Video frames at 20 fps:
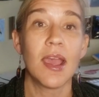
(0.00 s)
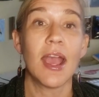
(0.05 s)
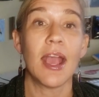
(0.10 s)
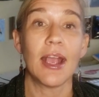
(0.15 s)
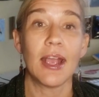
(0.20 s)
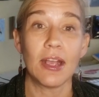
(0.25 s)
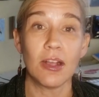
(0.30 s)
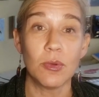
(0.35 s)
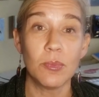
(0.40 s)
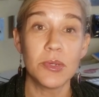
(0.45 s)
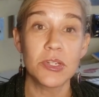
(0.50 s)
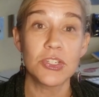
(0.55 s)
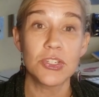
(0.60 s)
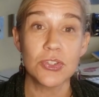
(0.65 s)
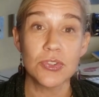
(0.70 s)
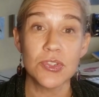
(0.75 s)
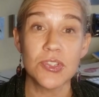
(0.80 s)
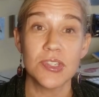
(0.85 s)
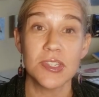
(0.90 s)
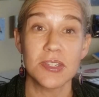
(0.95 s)
how
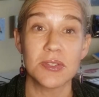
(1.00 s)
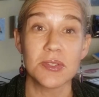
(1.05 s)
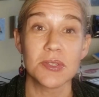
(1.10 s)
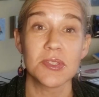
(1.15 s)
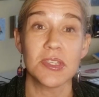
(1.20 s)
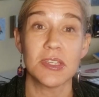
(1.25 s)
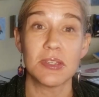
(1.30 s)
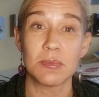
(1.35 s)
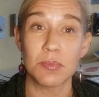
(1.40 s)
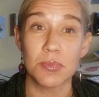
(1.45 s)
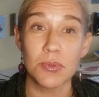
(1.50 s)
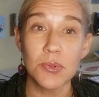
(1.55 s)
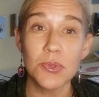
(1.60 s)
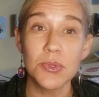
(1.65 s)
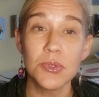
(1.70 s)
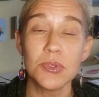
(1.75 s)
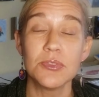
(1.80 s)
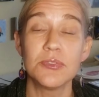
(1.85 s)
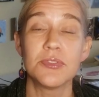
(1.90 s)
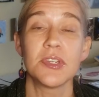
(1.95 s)
much your skills
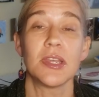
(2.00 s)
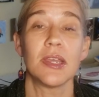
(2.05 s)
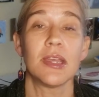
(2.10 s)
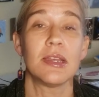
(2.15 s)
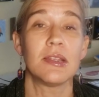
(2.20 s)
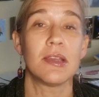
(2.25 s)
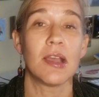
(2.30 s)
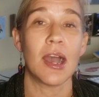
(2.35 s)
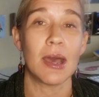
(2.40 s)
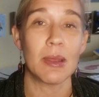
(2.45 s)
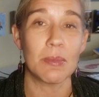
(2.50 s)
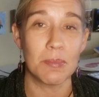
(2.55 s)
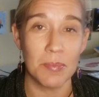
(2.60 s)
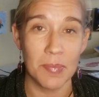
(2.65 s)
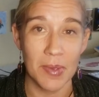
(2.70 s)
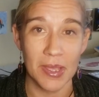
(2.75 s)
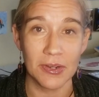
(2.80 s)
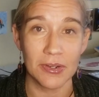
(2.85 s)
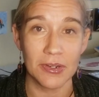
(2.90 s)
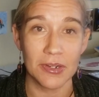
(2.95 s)
improved and got
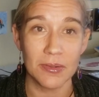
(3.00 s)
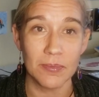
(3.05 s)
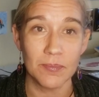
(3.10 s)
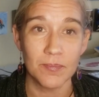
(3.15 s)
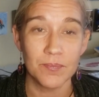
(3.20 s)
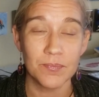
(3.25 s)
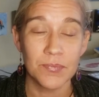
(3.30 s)
better.